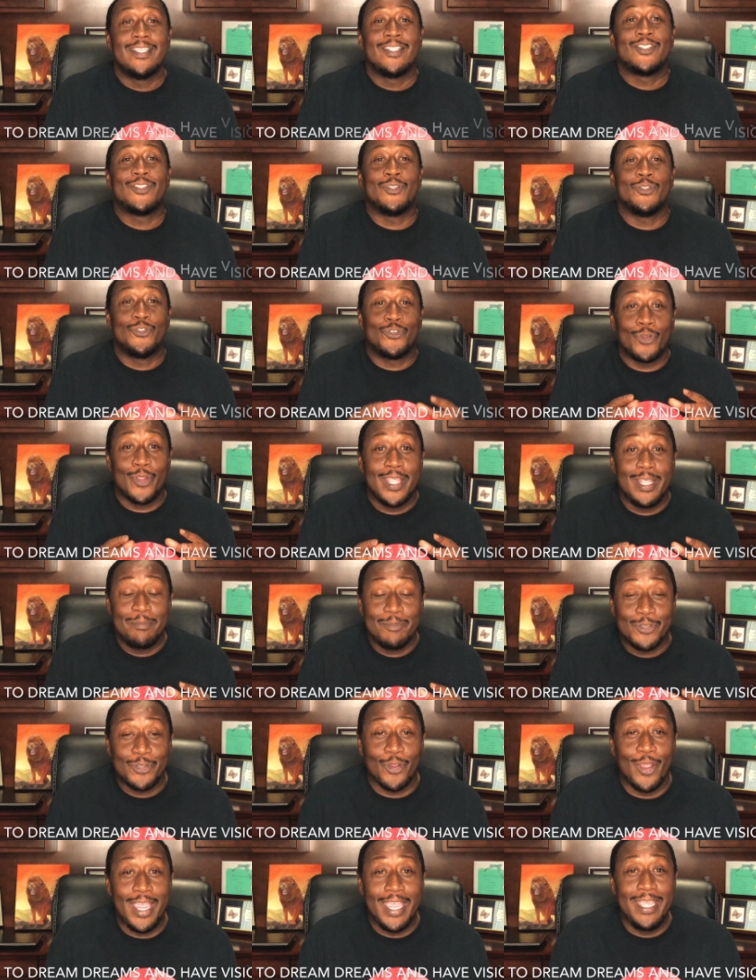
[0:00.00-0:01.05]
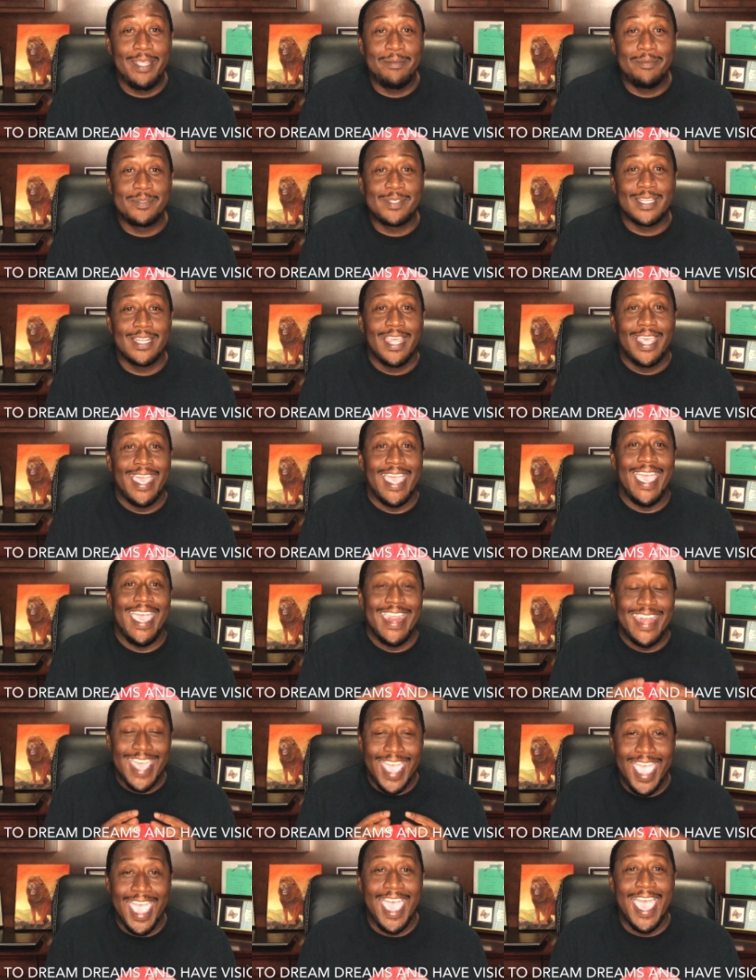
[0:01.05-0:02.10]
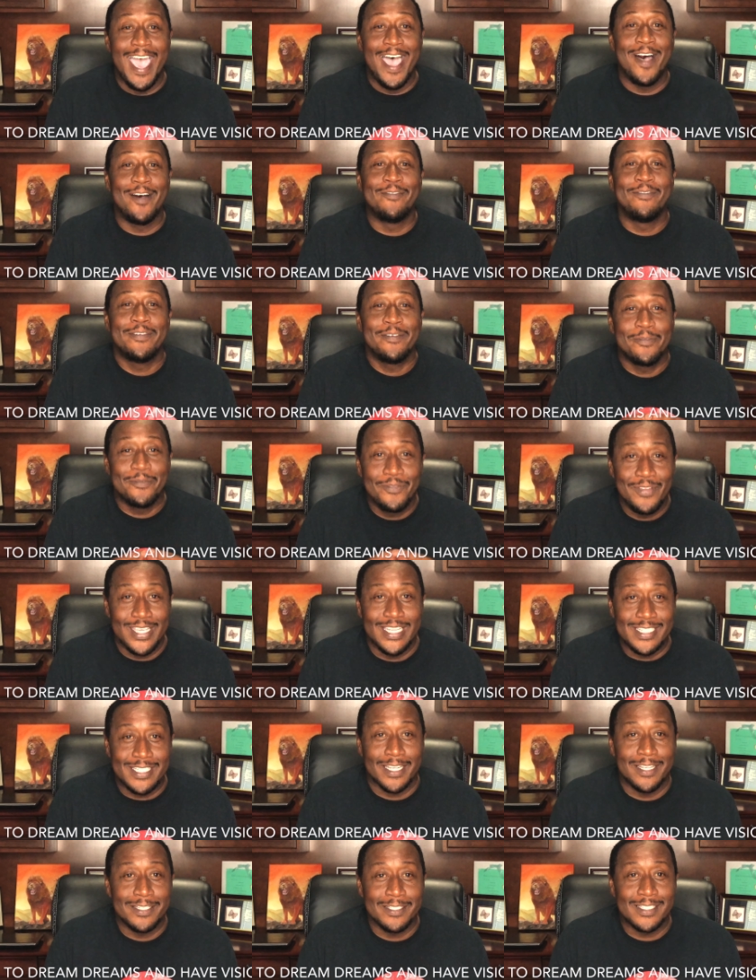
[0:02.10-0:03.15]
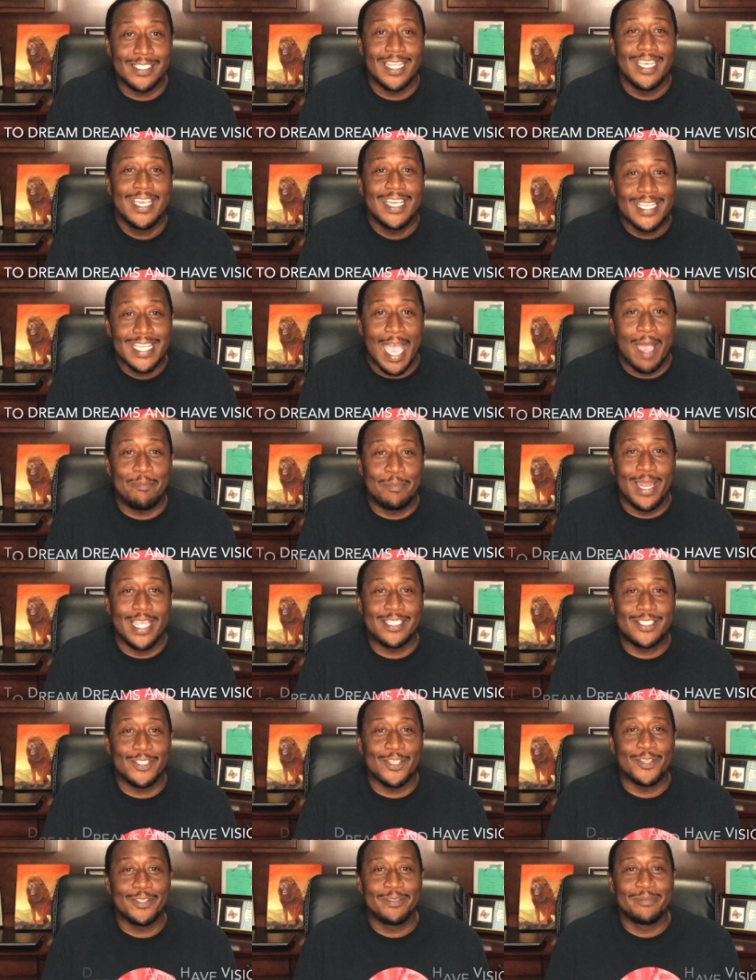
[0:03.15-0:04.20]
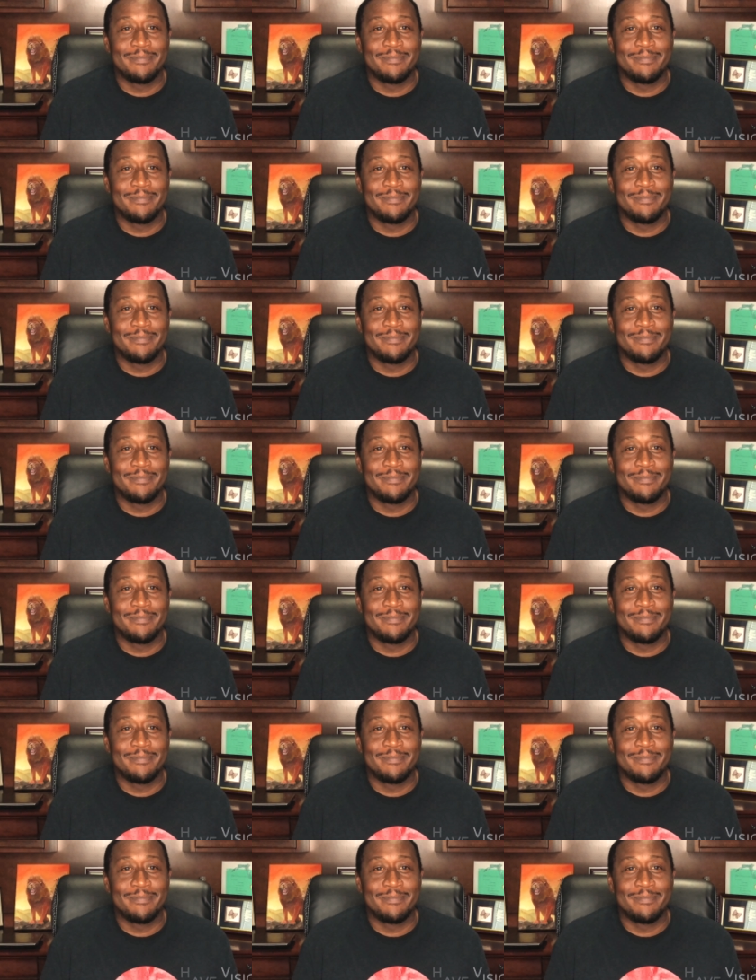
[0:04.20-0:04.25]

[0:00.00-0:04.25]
to dream dreams and have visions. God bless you.